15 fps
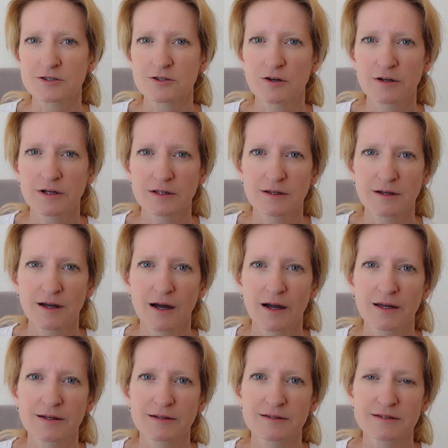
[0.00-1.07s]
to look at the
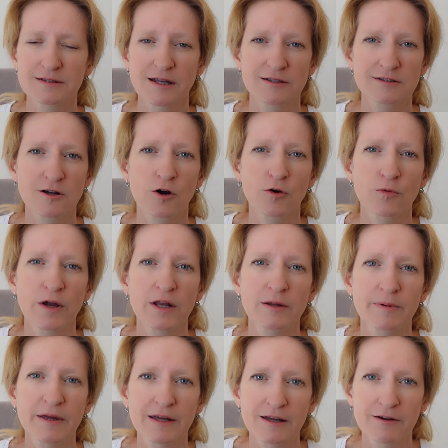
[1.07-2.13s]
guidance that's already
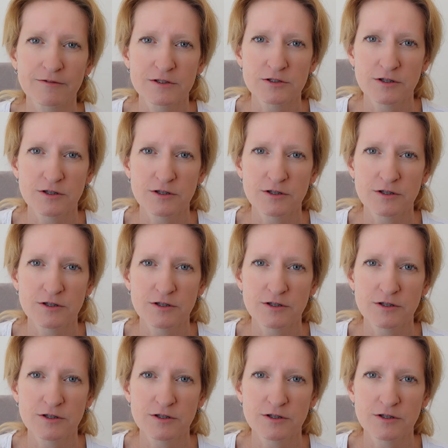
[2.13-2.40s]
being given